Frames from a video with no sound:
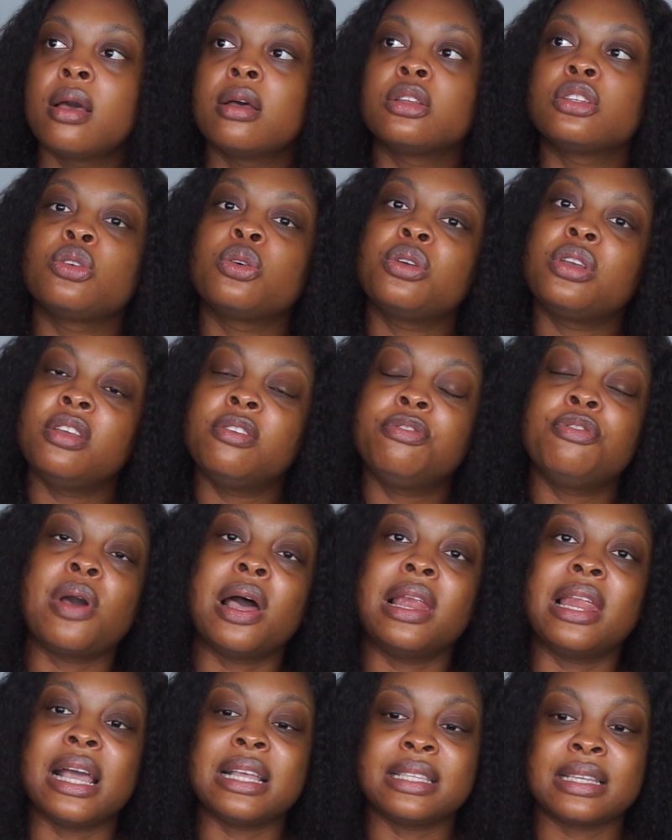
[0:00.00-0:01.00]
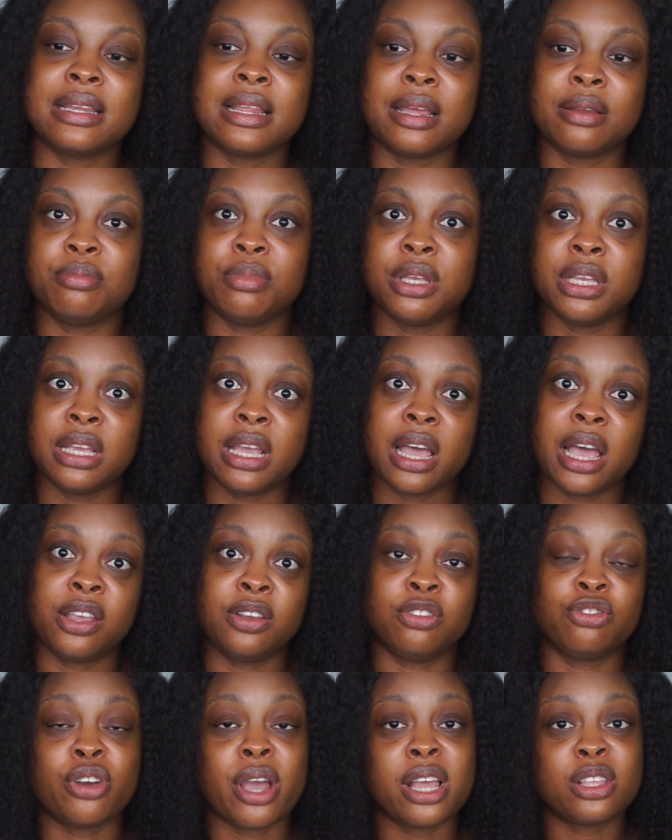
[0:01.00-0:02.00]
So if you are lighter than me and
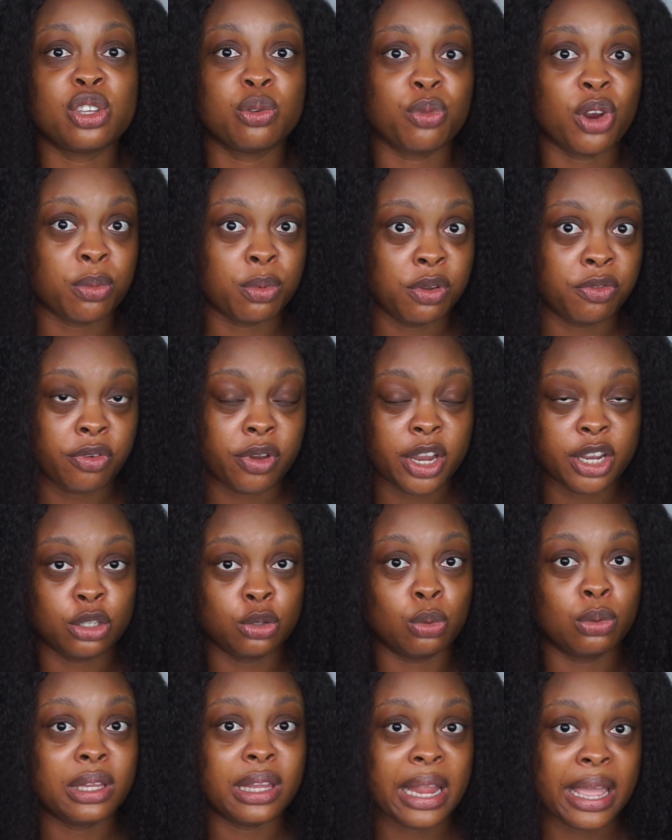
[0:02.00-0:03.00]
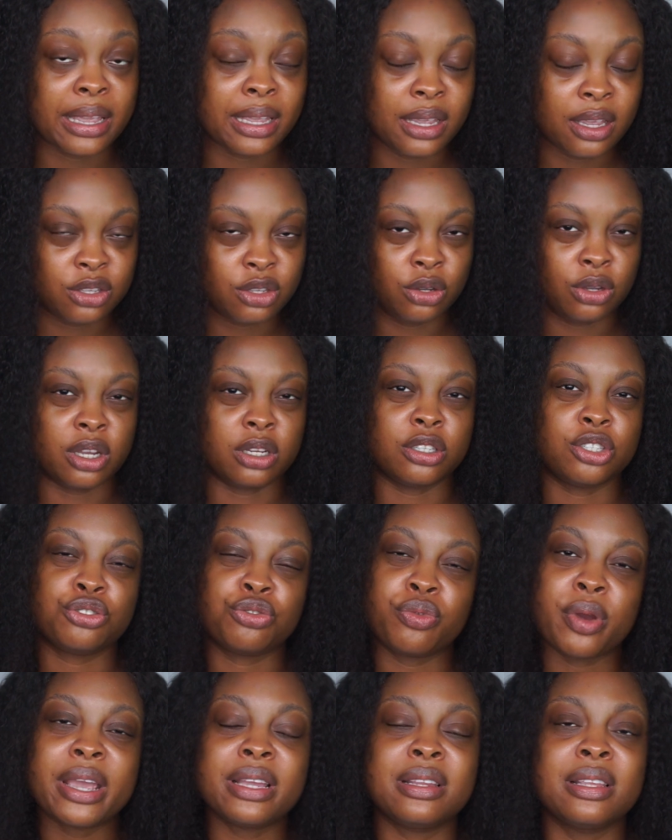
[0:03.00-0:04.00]
you try turmeric before and you don't like it, you can
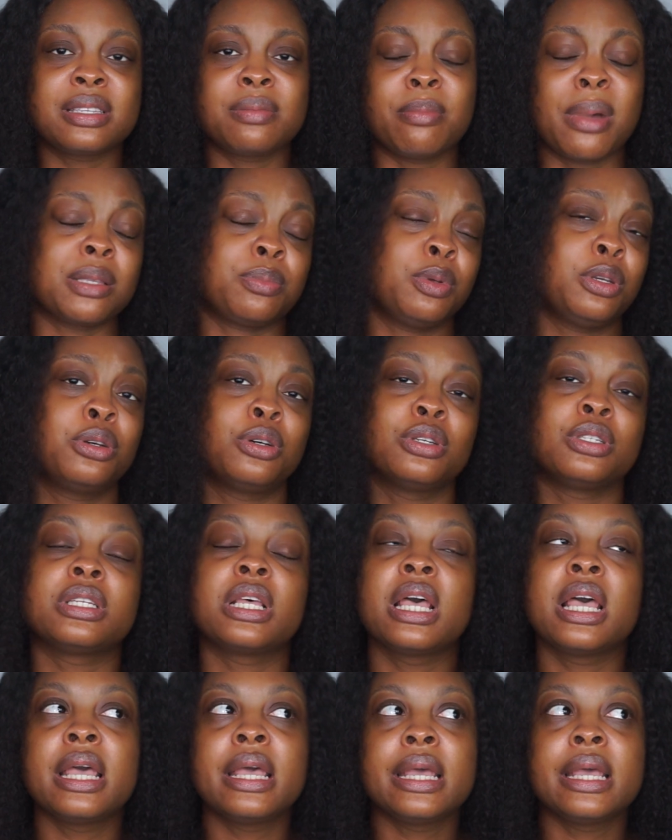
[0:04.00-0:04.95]
try this mask because